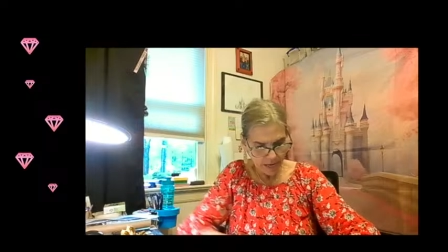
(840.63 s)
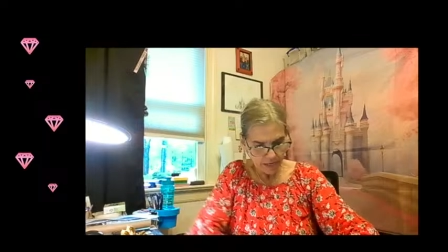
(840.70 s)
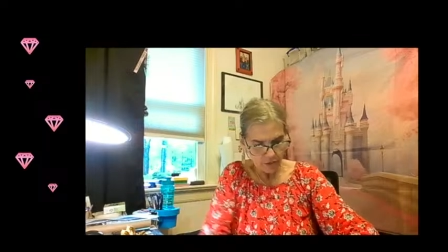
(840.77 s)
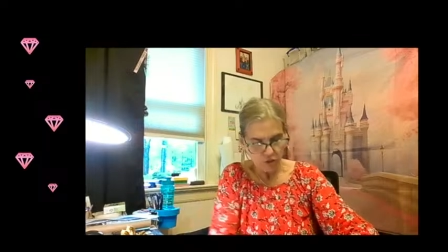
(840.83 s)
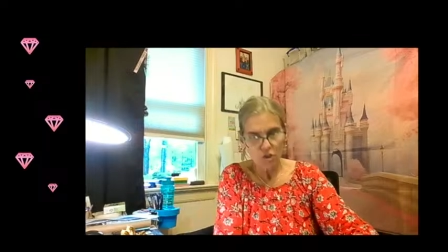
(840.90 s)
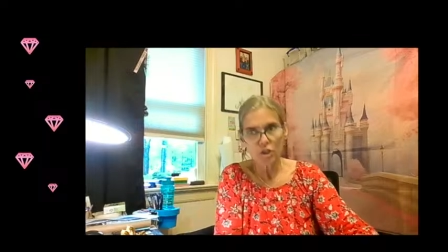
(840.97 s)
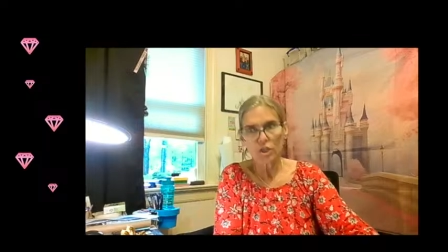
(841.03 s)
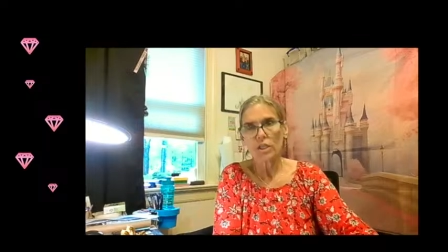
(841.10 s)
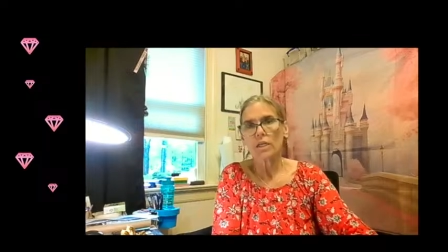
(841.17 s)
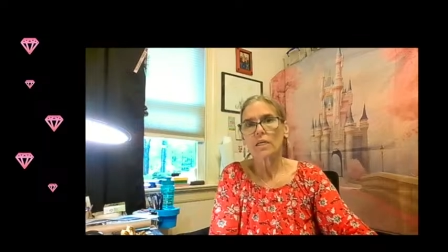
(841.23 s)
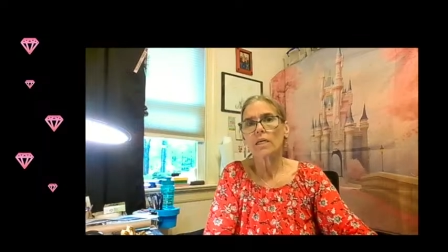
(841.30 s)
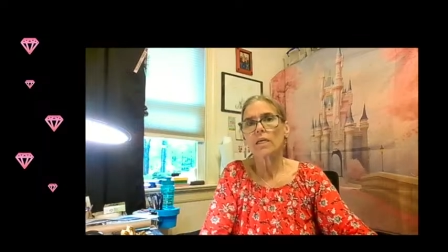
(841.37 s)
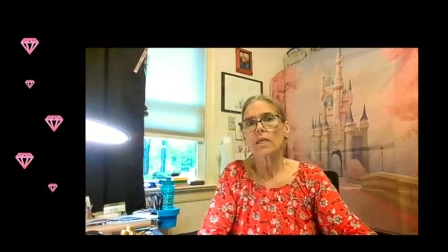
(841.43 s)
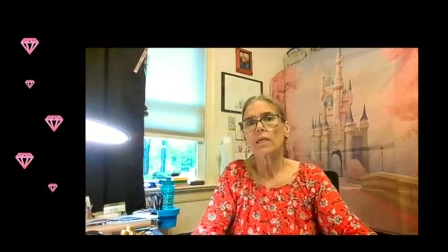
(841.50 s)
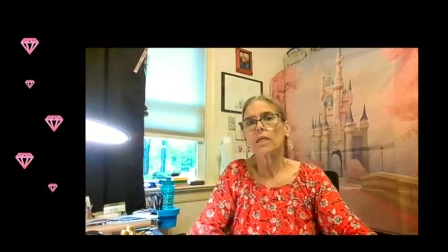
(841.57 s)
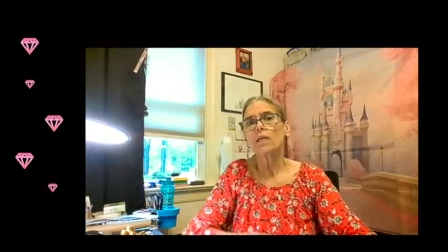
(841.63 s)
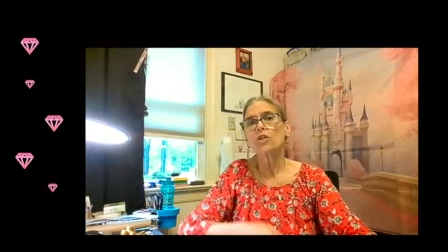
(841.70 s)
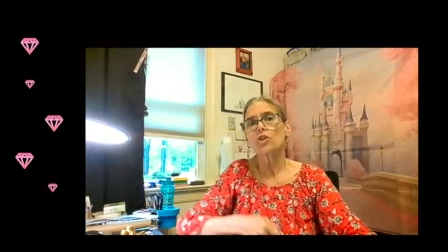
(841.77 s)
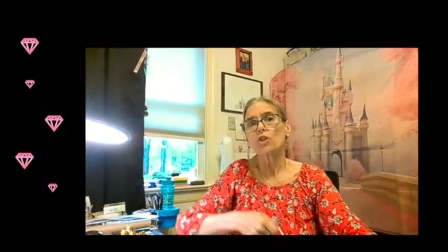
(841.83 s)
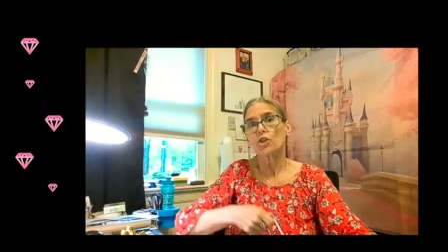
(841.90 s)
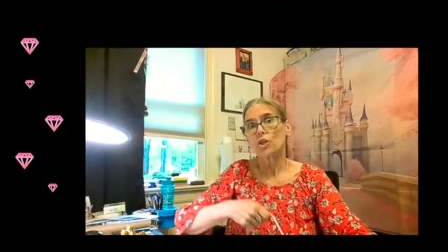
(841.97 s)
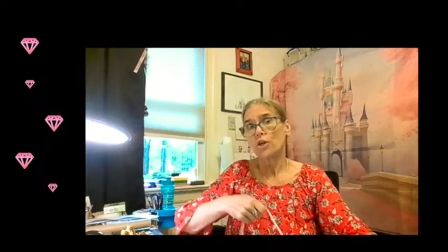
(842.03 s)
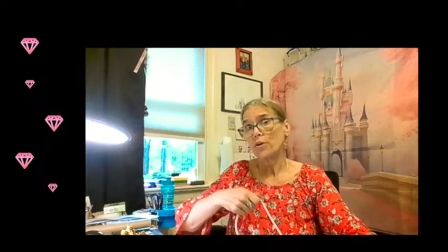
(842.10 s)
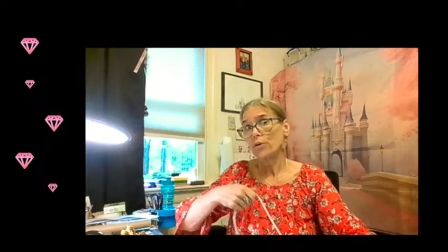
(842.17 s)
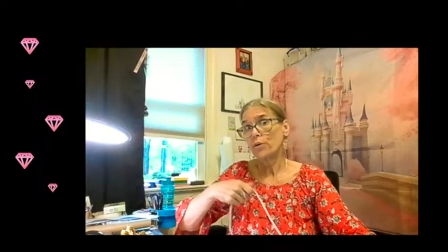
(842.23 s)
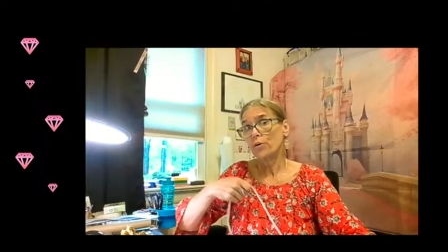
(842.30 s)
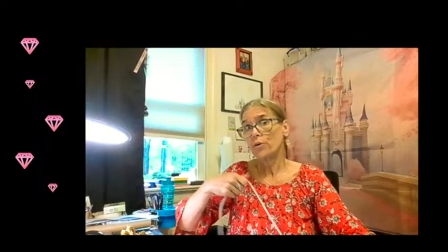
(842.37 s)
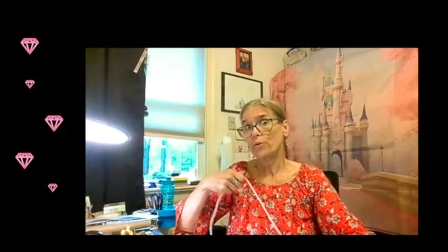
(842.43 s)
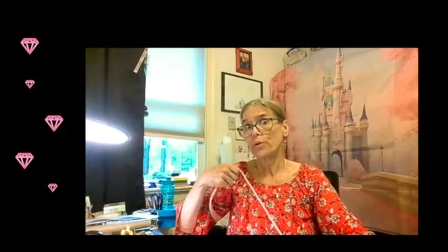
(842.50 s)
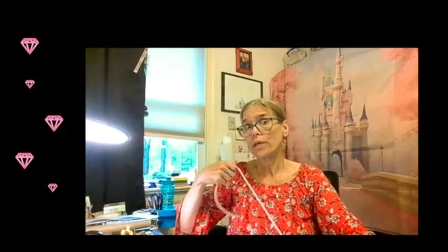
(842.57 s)
and she
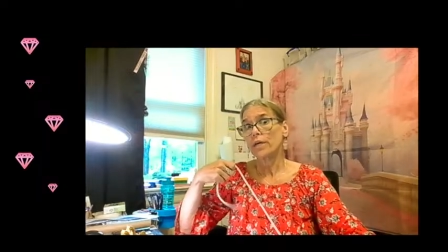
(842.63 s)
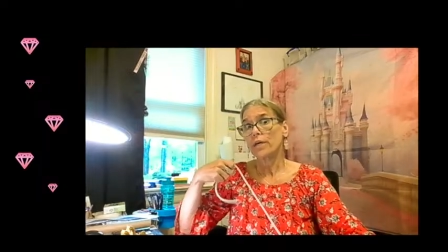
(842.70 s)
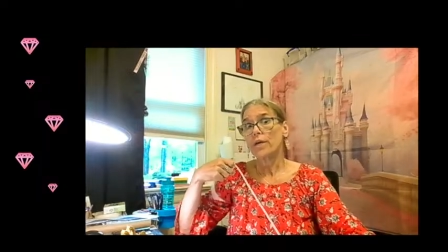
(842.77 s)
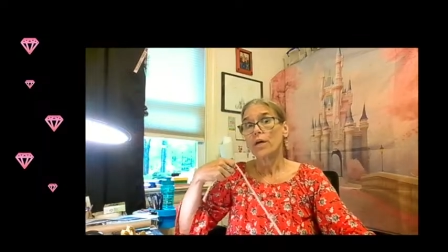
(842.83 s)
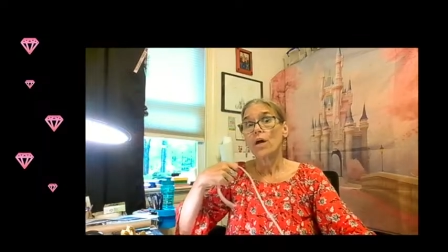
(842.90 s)
showed